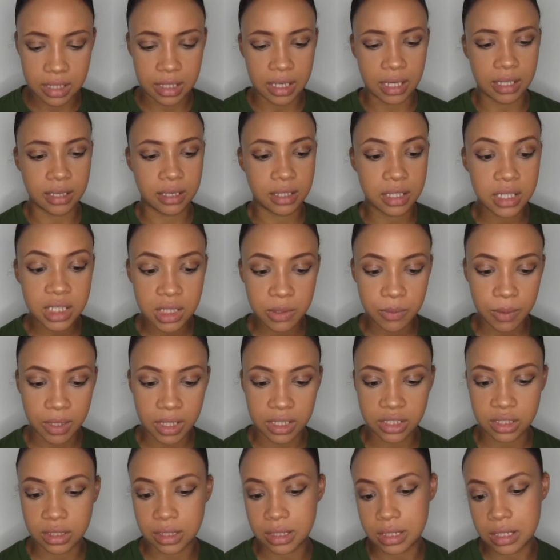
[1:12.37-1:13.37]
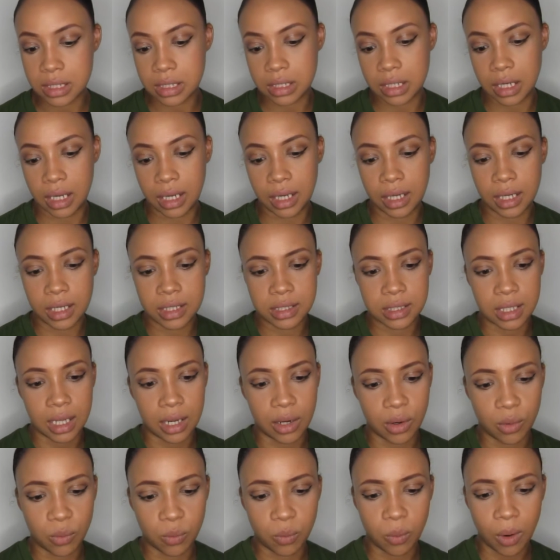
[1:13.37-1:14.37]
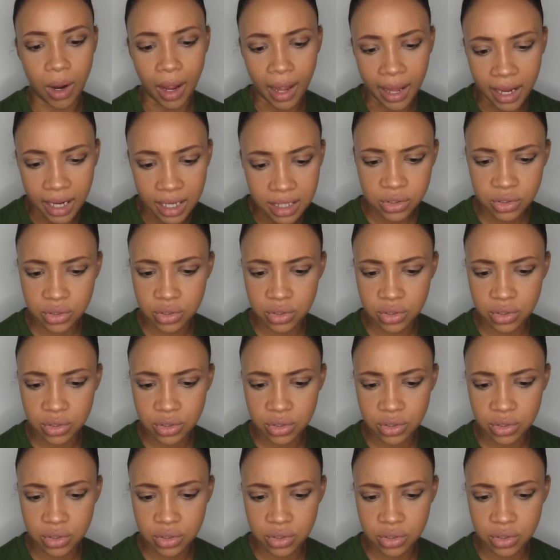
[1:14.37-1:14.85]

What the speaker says: Now this one, as you can see, is like white,